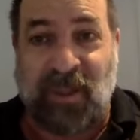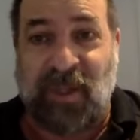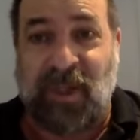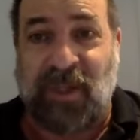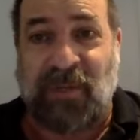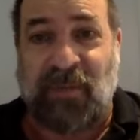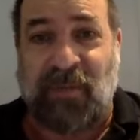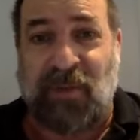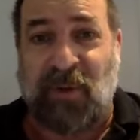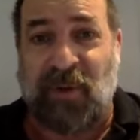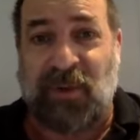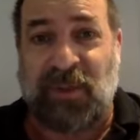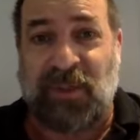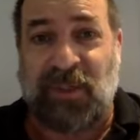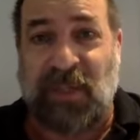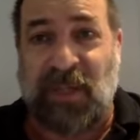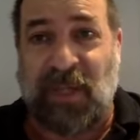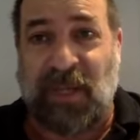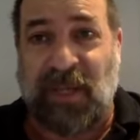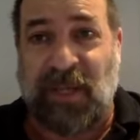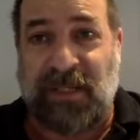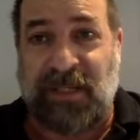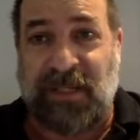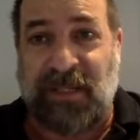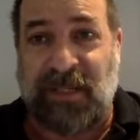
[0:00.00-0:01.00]
you can
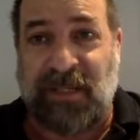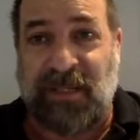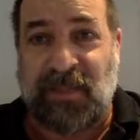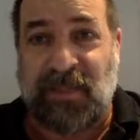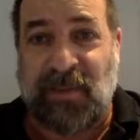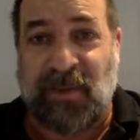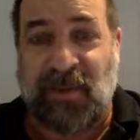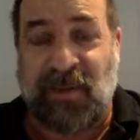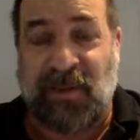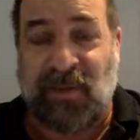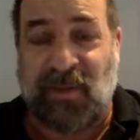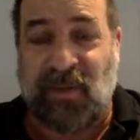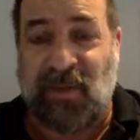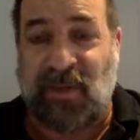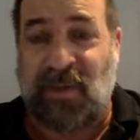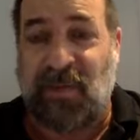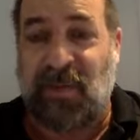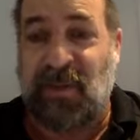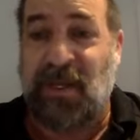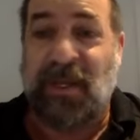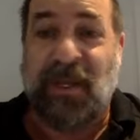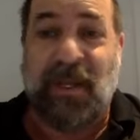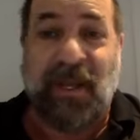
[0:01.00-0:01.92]
personalize the experience for them.